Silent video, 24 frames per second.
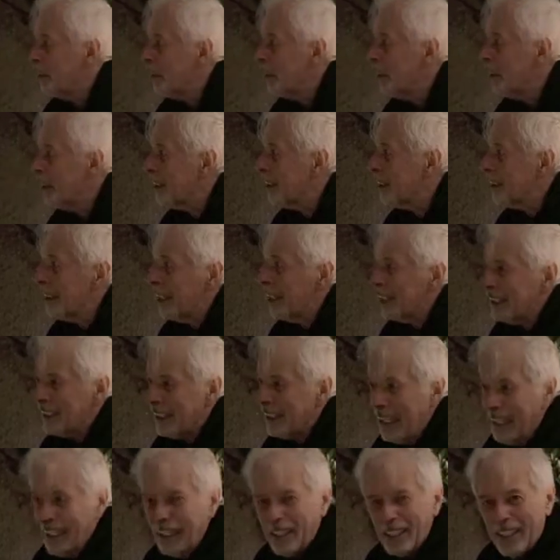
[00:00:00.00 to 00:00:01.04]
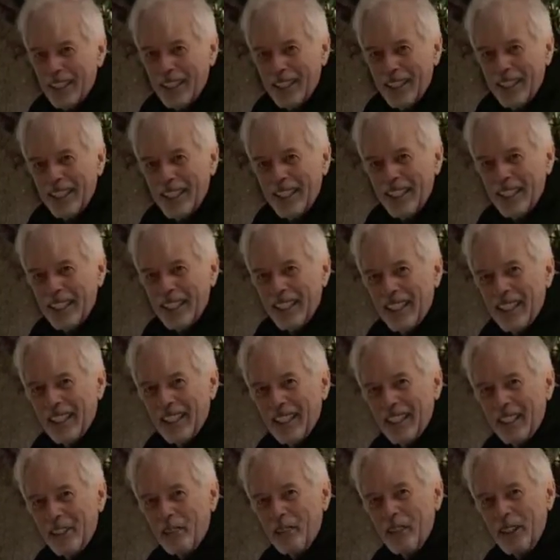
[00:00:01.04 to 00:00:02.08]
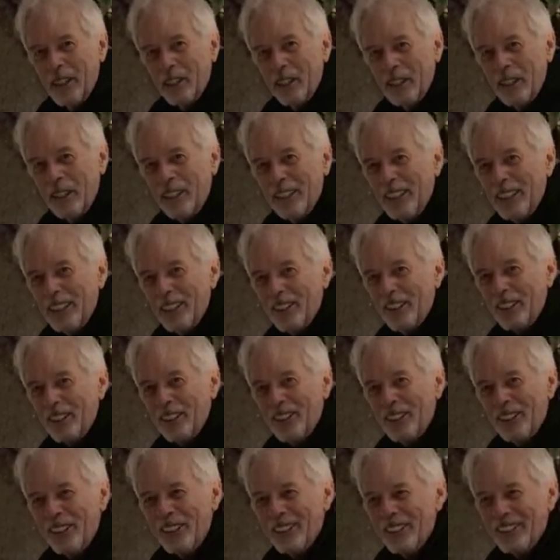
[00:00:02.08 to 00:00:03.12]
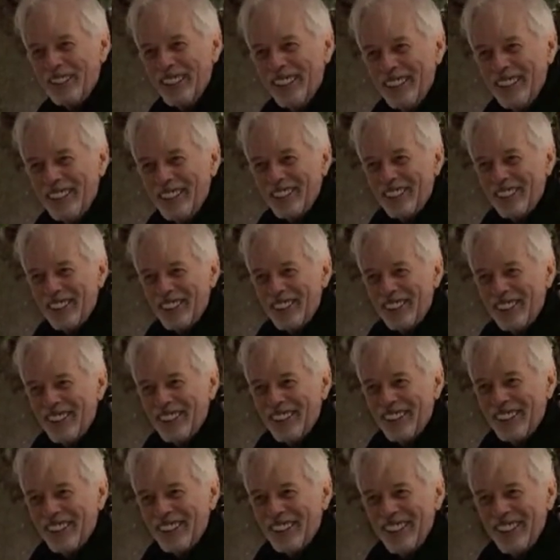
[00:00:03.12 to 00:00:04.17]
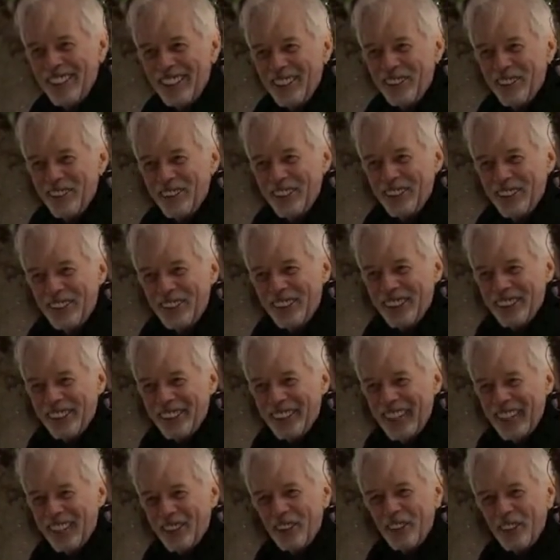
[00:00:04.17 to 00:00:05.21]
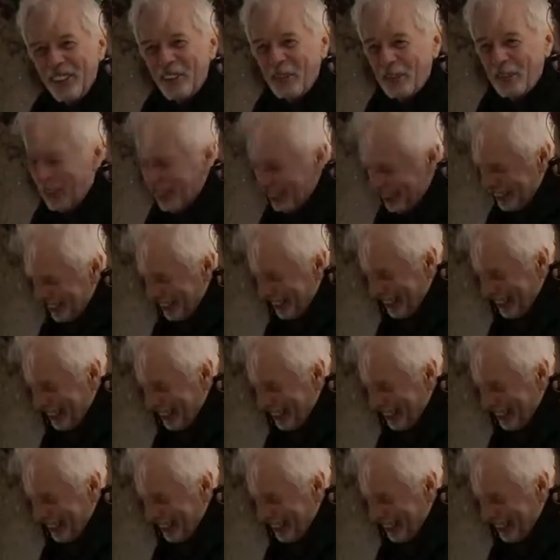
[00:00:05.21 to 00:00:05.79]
Well, they are tired. Maybe we need to go. We need to go. I don't know where.